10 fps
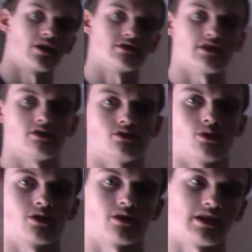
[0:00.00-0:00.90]
It's a
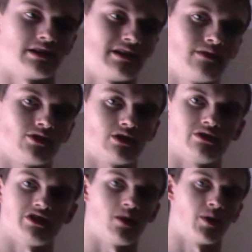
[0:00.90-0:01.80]
historical. I didn't even
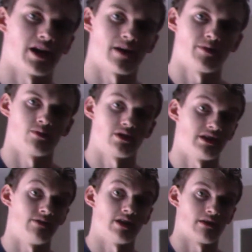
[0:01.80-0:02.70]
understand what happened with
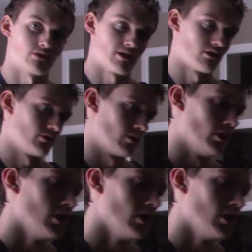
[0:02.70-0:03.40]
it even after my review.